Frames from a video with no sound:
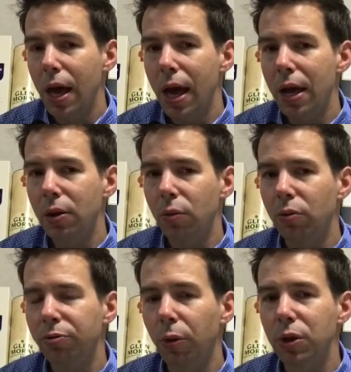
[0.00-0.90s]
And
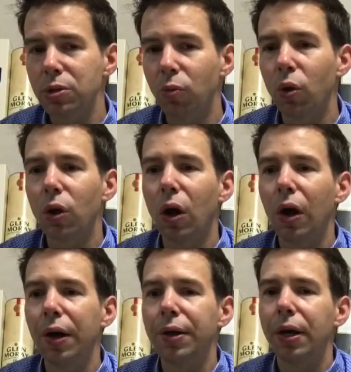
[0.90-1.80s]
we'll focus more
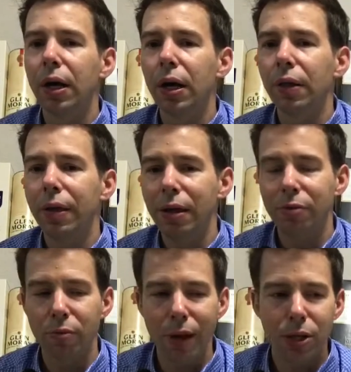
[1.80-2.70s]
on the
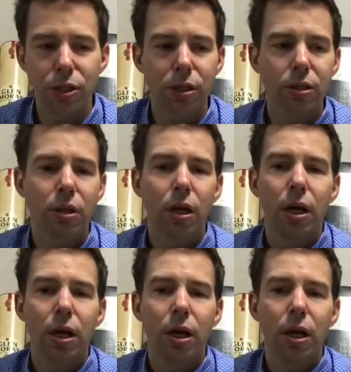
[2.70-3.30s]
information,